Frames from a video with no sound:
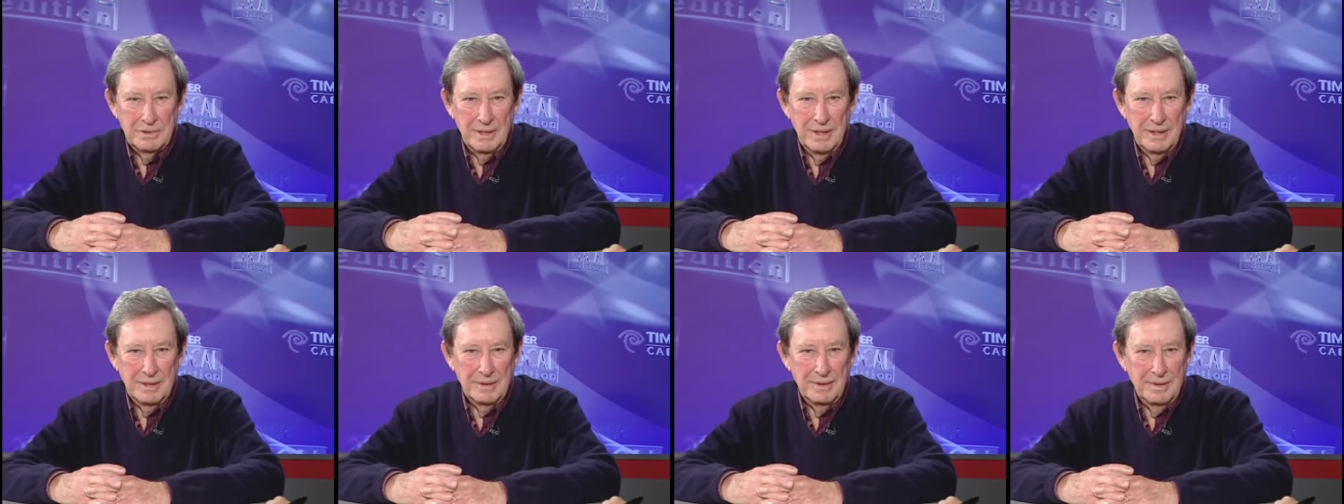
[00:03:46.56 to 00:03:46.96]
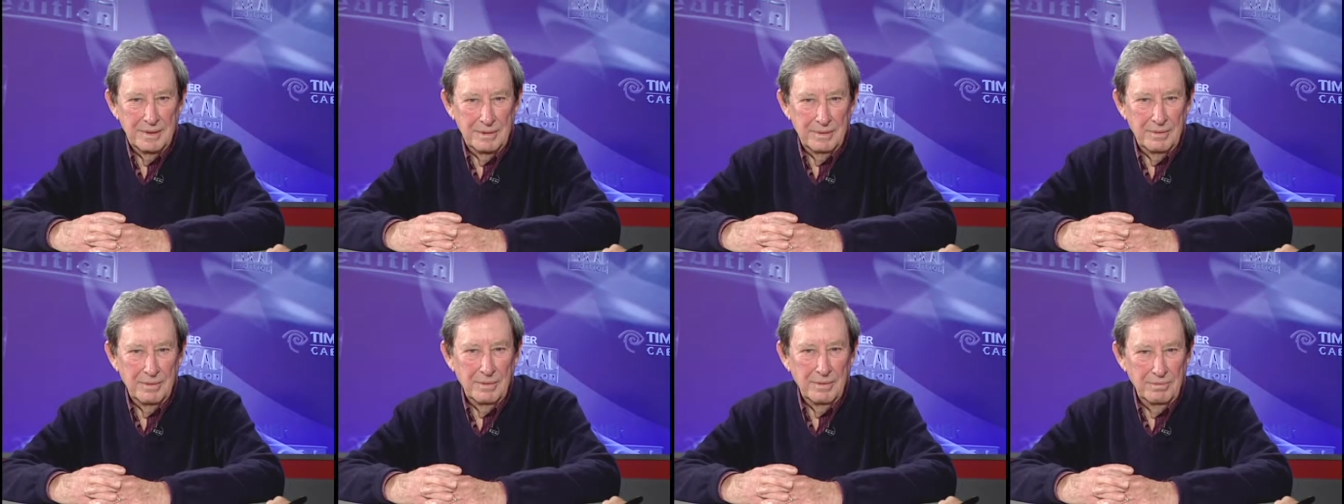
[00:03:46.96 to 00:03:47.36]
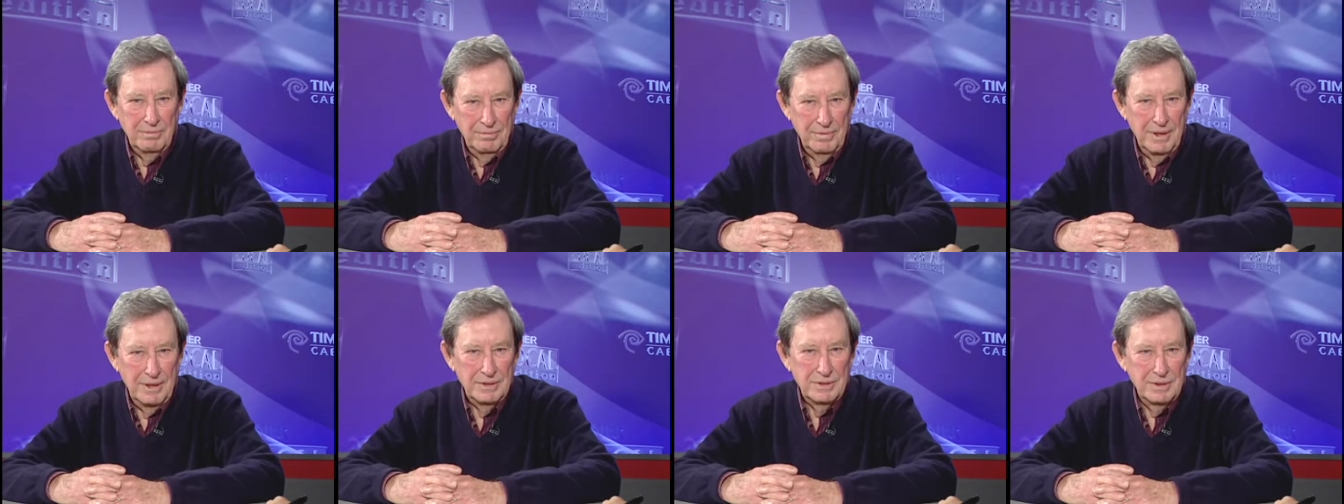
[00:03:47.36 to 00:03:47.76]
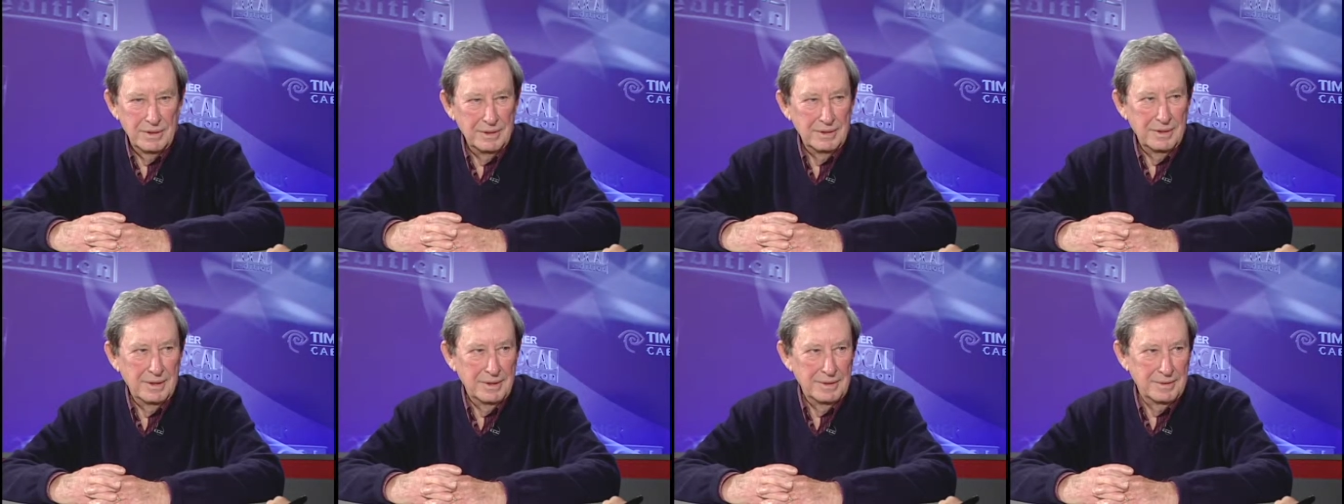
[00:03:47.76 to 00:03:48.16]
like a old-fashioned
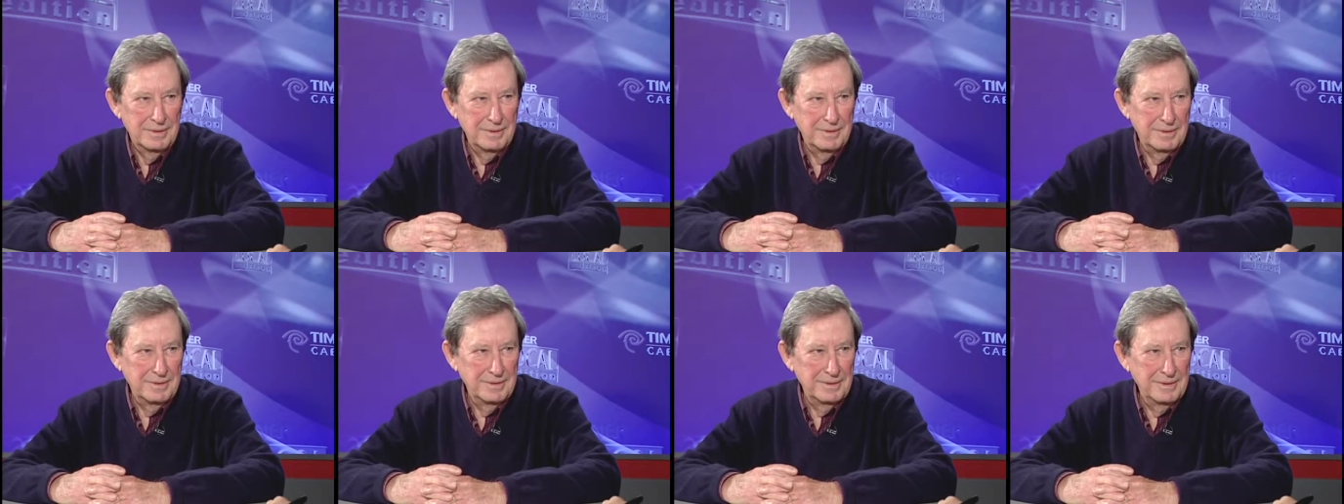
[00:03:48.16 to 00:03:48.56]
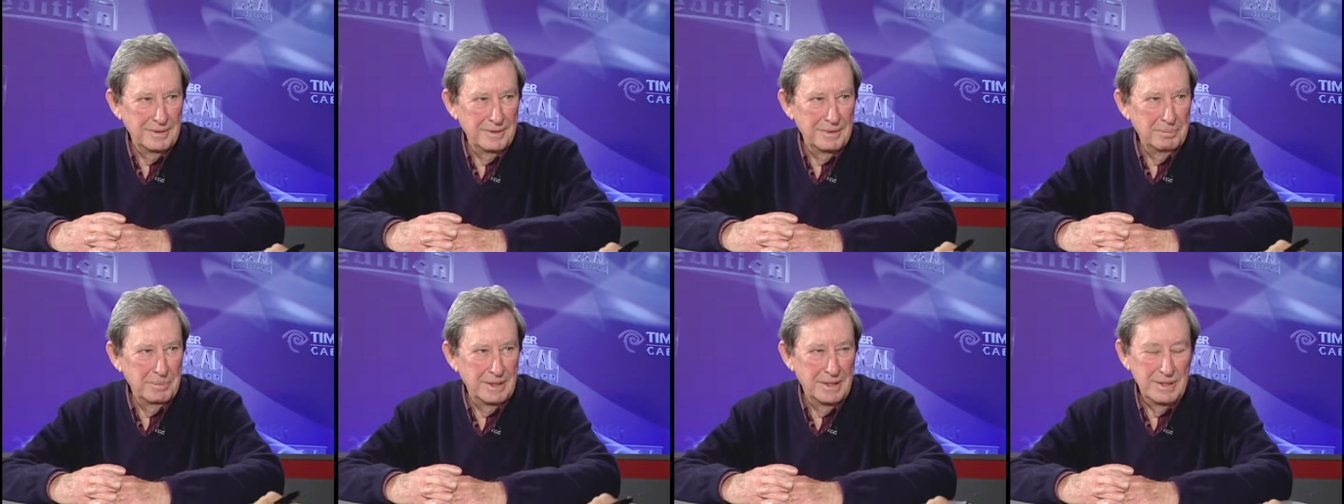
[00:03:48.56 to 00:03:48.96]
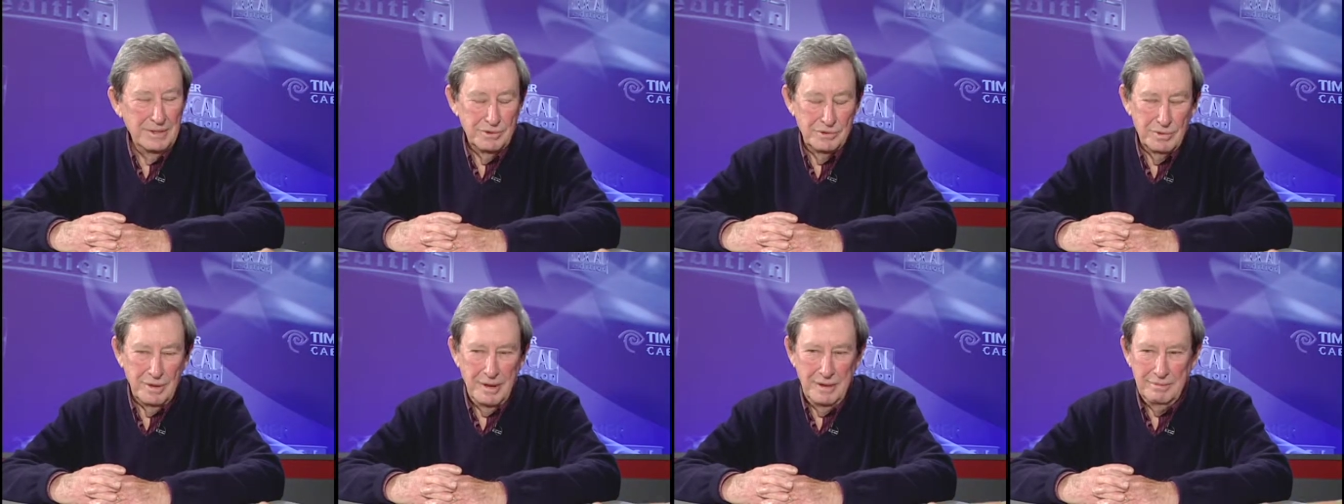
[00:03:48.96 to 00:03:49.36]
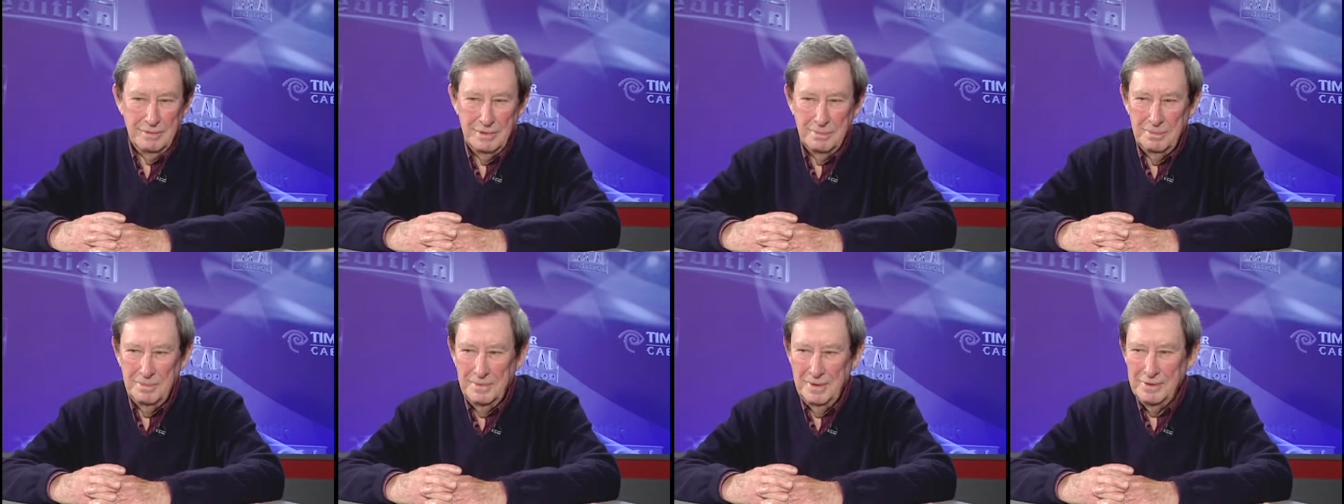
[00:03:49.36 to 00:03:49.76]
conductor on there, but he's driving
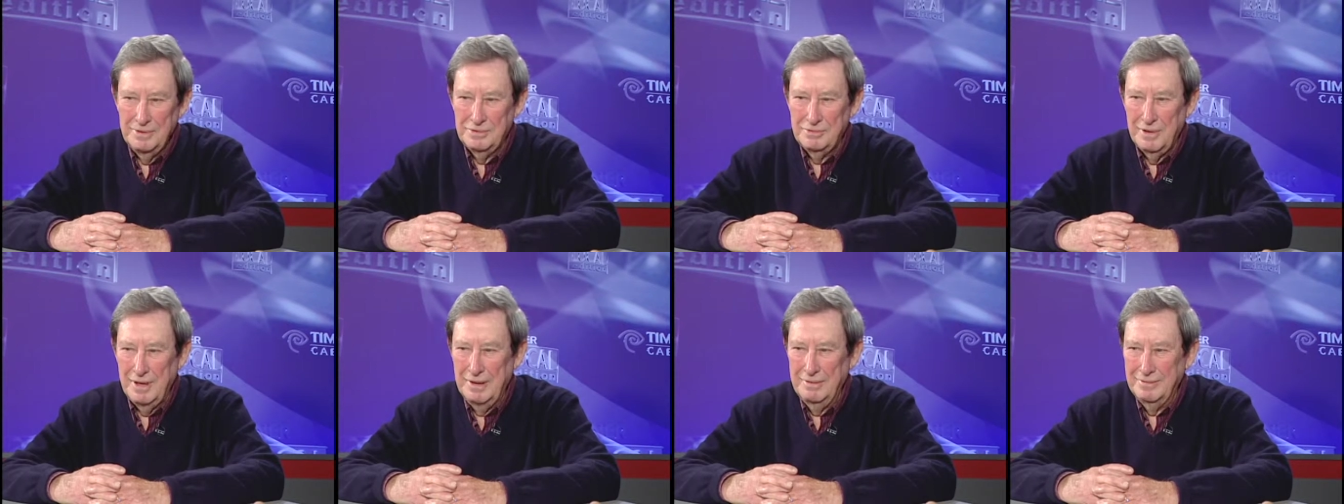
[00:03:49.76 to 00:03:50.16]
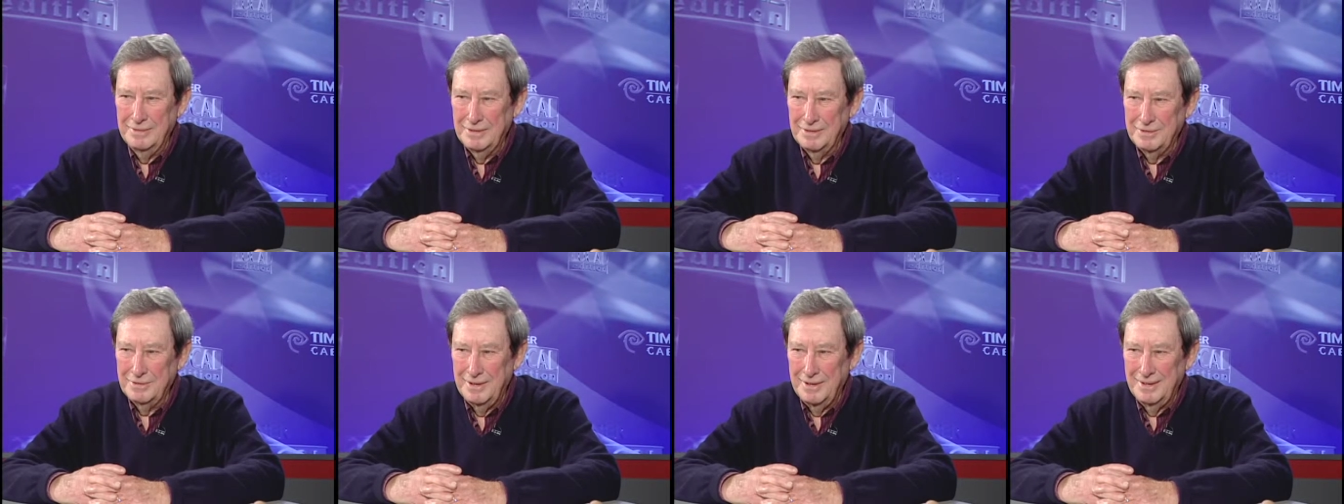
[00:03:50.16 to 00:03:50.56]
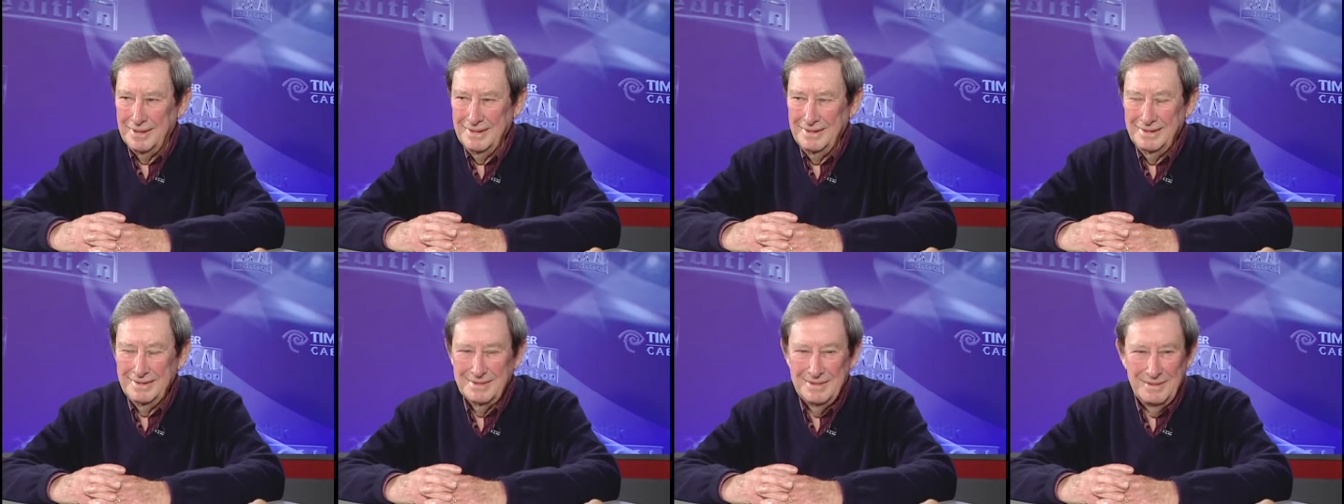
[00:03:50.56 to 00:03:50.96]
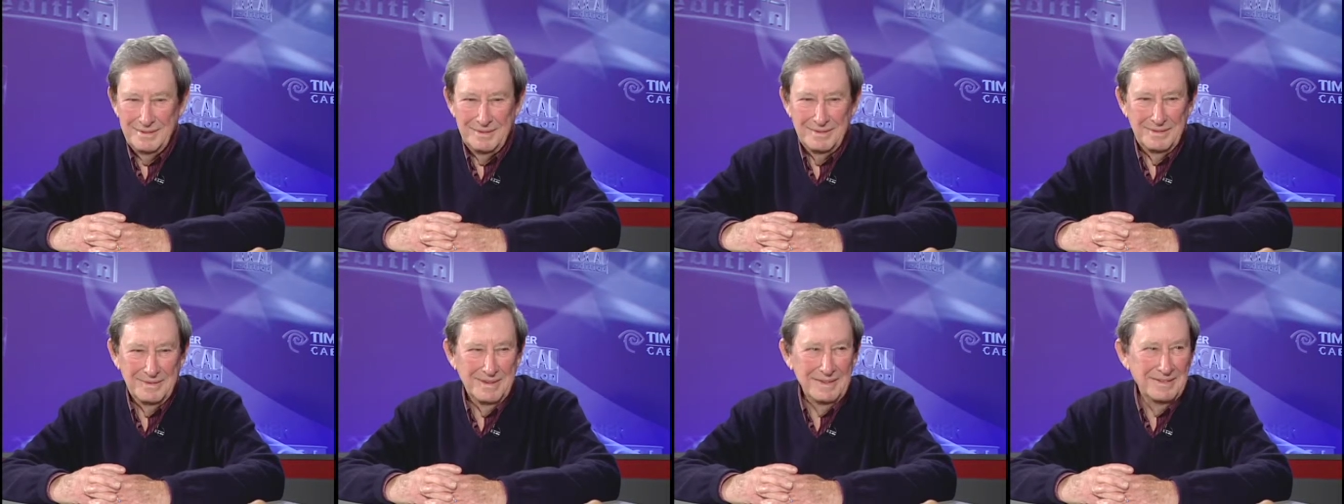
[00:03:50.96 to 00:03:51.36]
the he's driving the trolley,
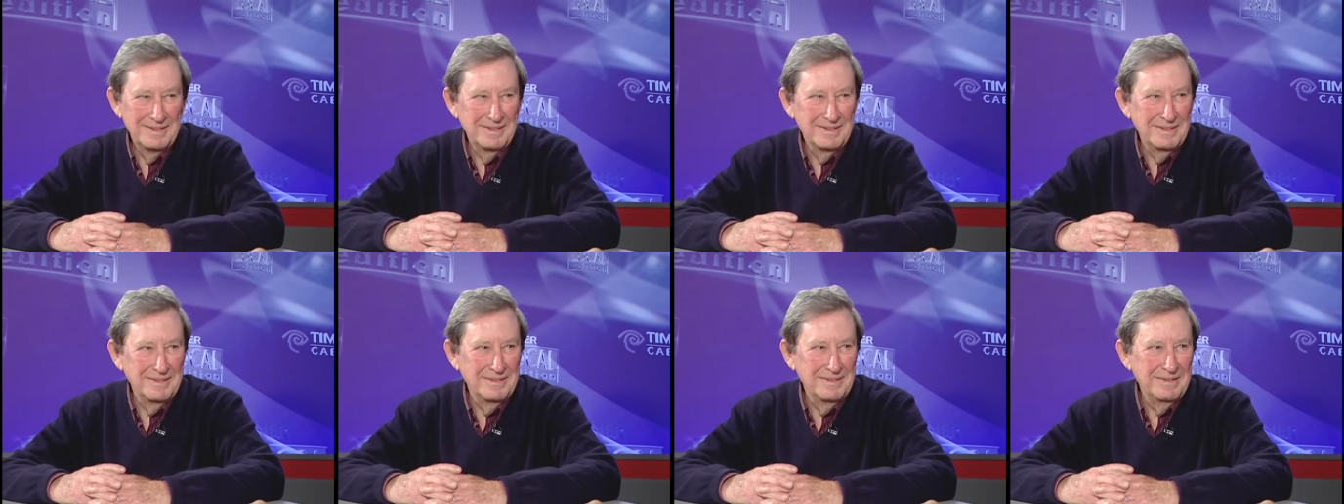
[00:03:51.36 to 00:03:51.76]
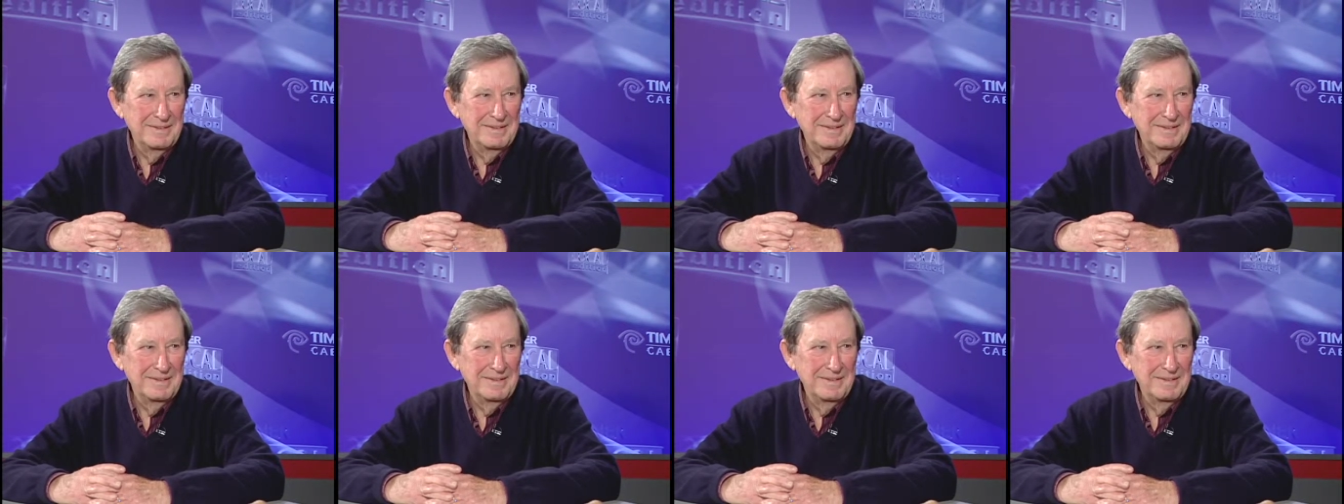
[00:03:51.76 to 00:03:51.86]
so it's uh,